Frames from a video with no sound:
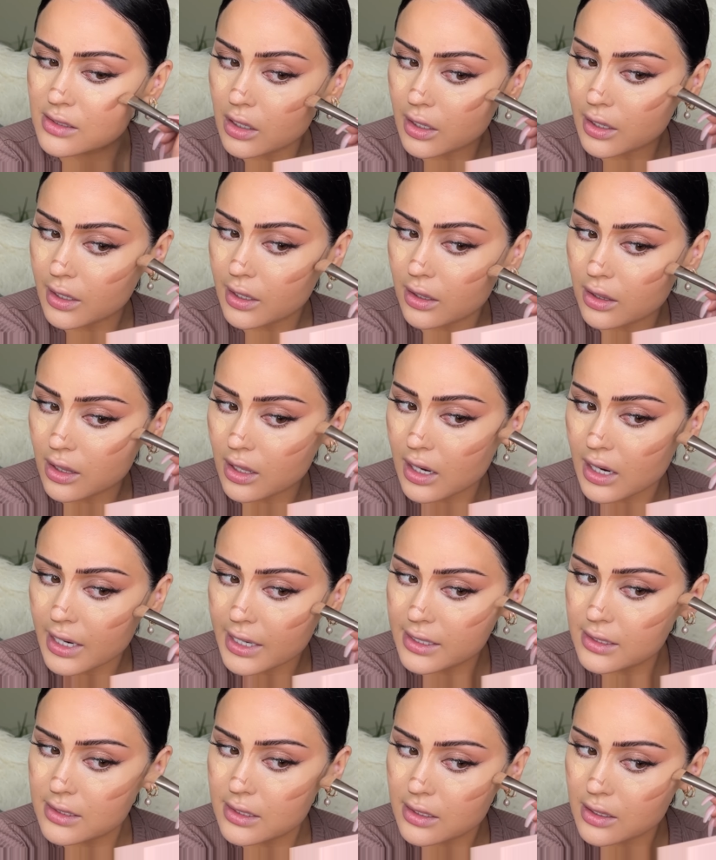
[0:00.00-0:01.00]
It
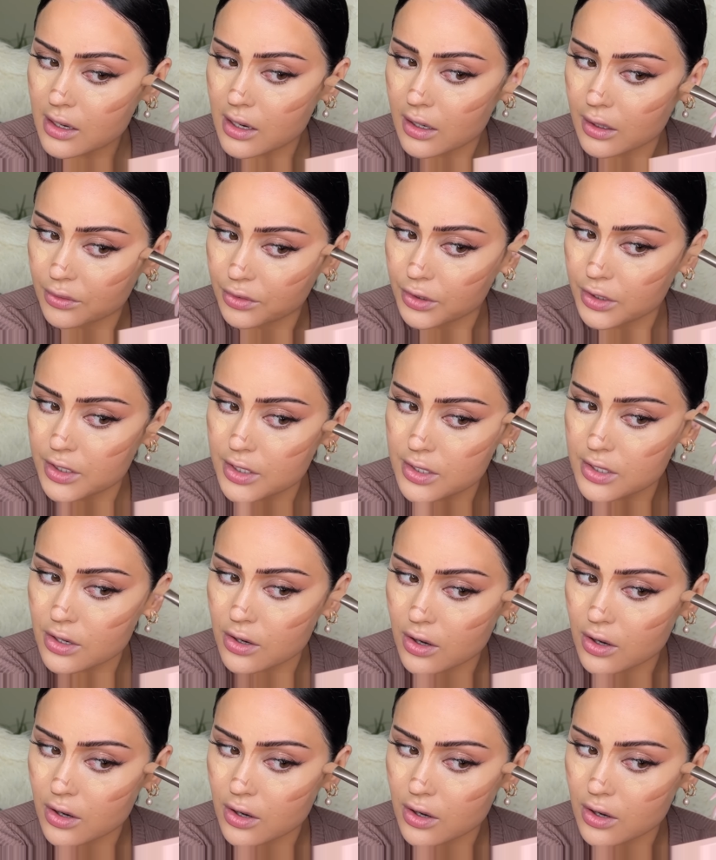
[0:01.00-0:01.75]
glides and covers